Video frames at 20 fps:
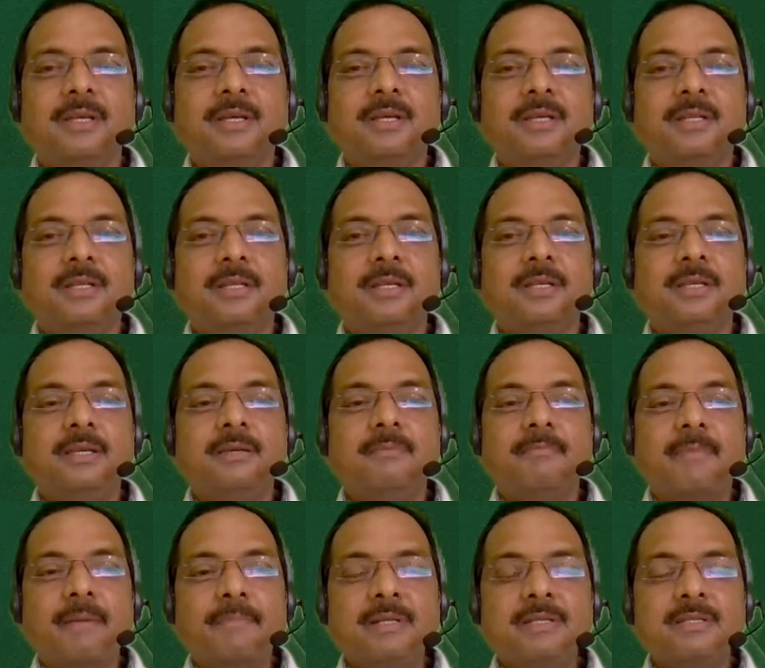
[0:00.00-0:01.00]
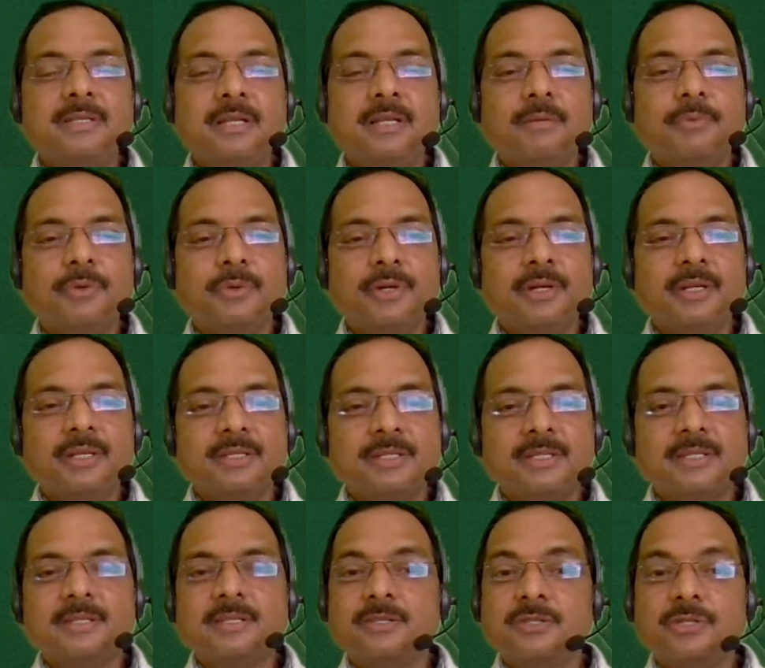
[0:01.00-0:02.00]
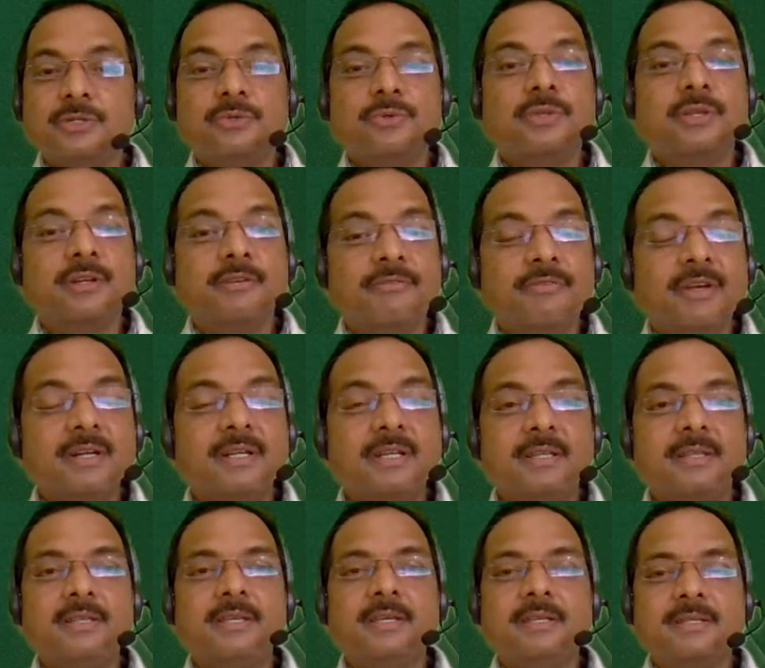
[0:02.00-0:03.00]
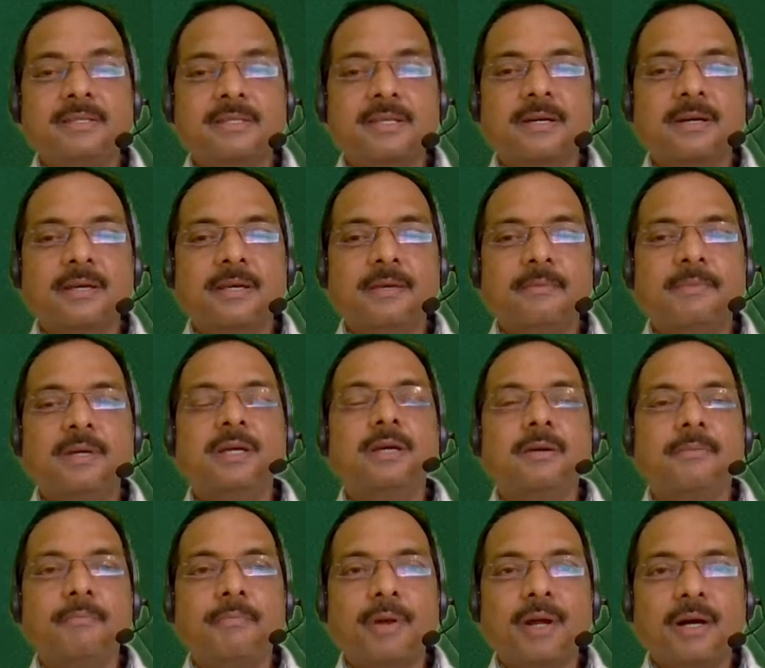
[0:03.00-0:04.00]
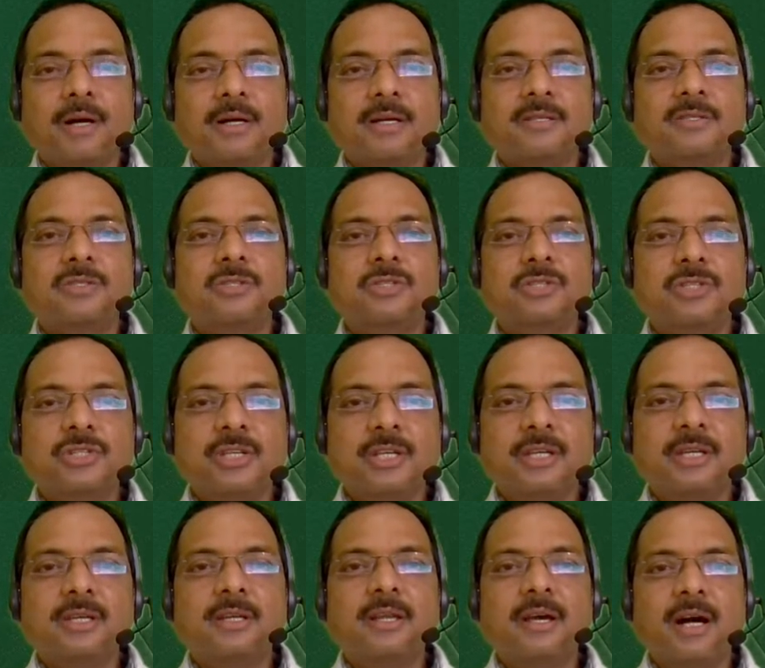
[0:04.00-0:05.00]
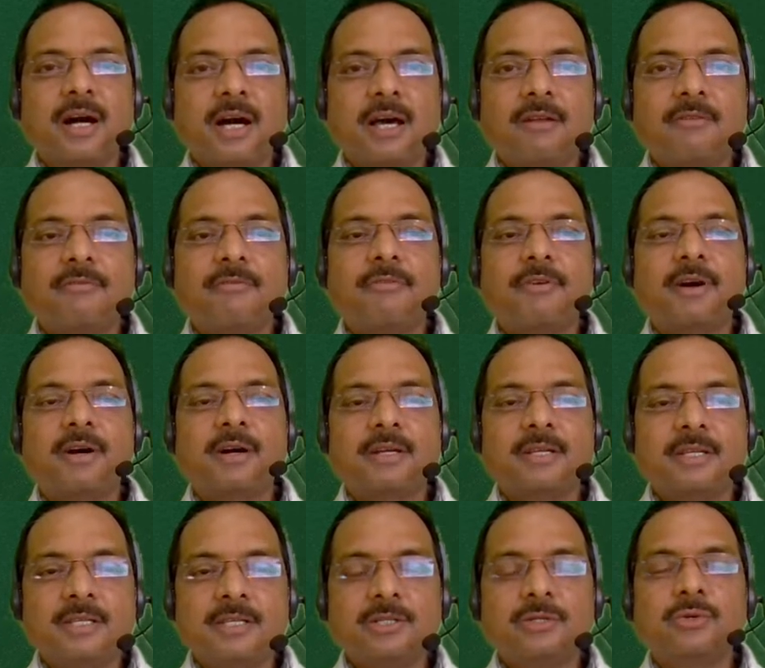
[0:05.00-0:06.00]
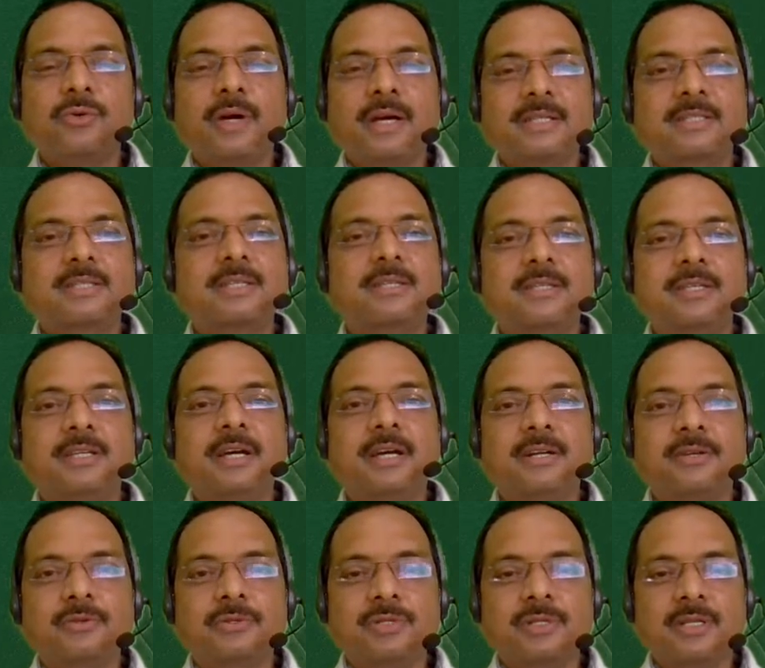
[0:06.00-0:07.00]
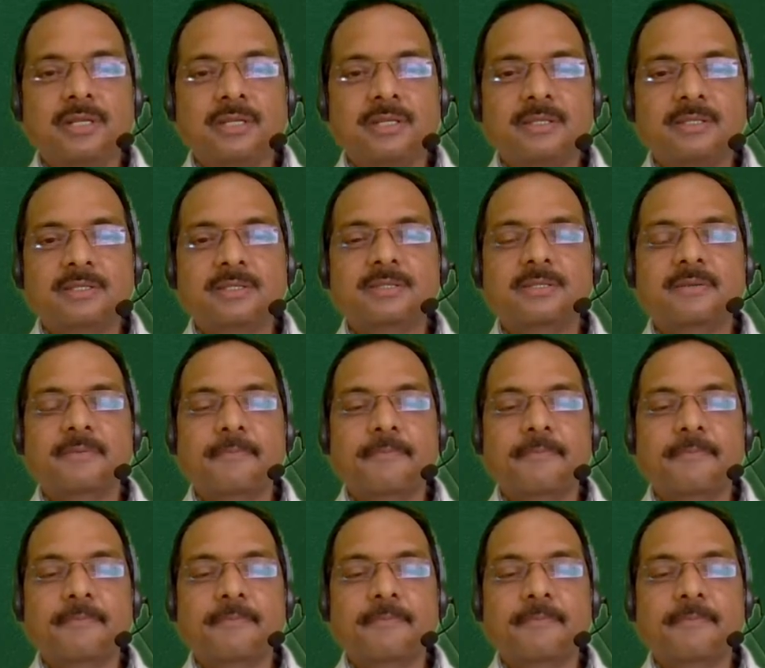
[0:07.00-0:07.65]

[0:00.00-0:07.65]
The maple syrup urine disease is due to the defect in the enzyme branched chain alpha ketoacid dehydrogenase.